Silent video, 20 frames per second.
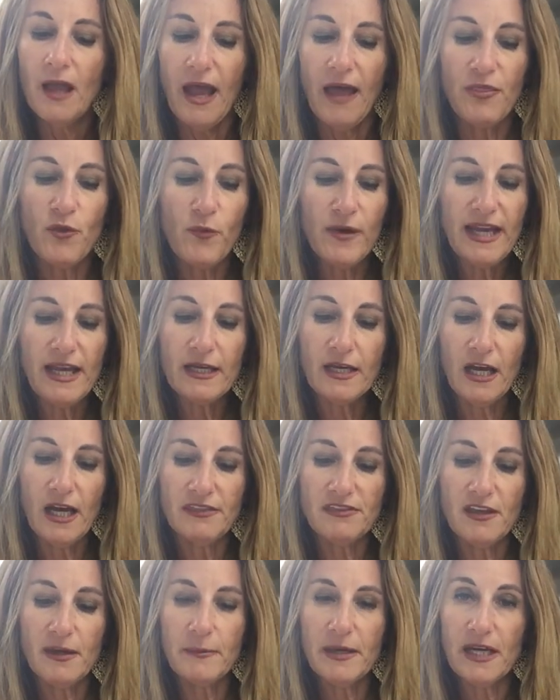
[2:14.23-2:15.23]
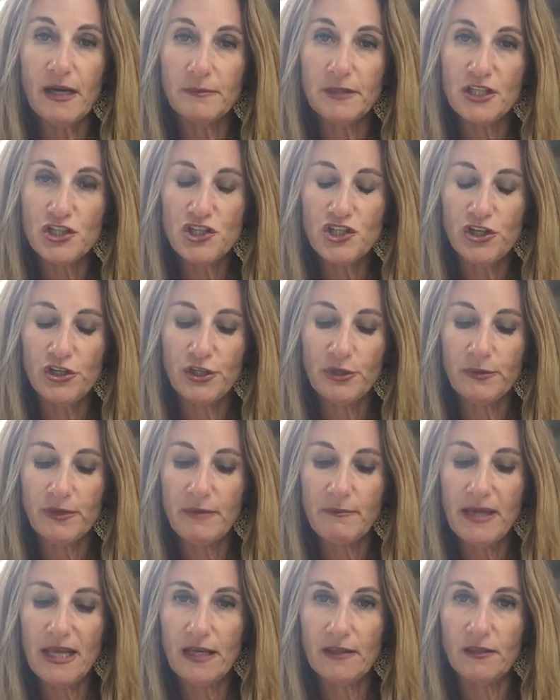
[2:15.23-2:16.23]
And the way I cut them, and I'm going to show you in
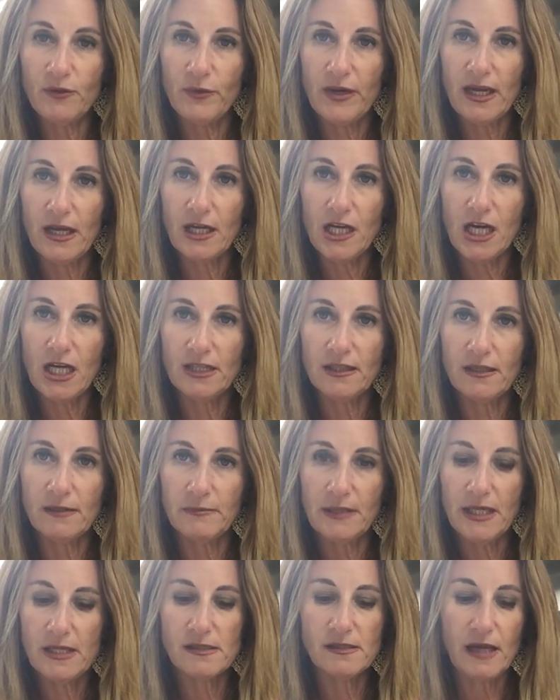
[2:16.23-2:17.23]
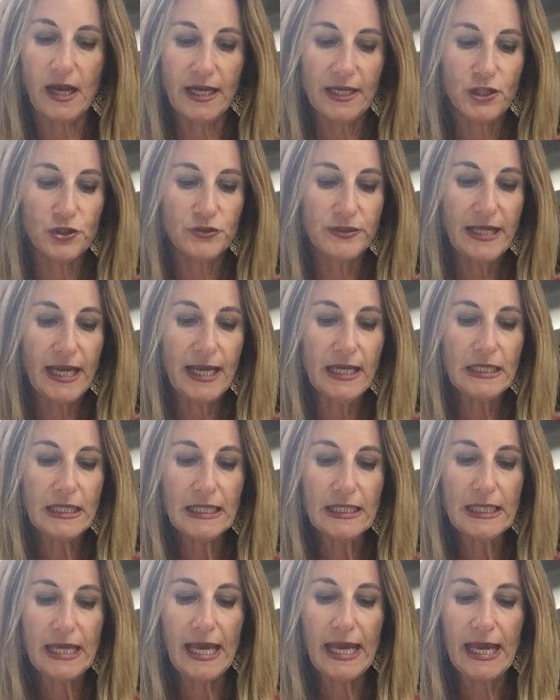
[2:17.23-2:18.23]
a minute the way I cut them, is I
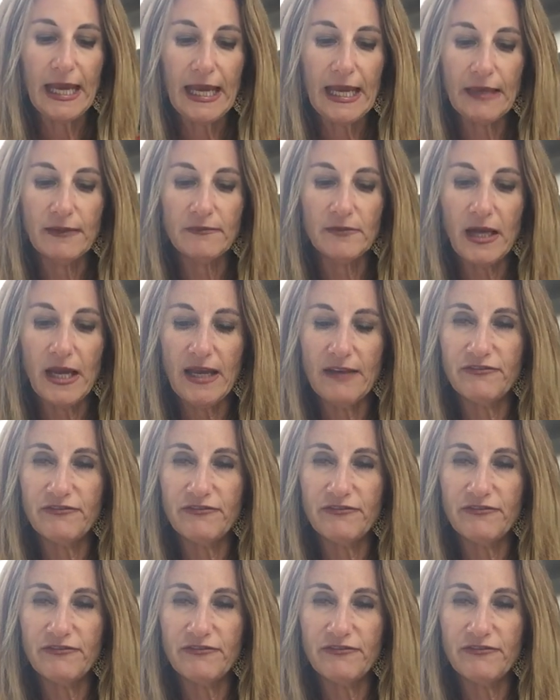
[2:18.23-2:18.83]
created a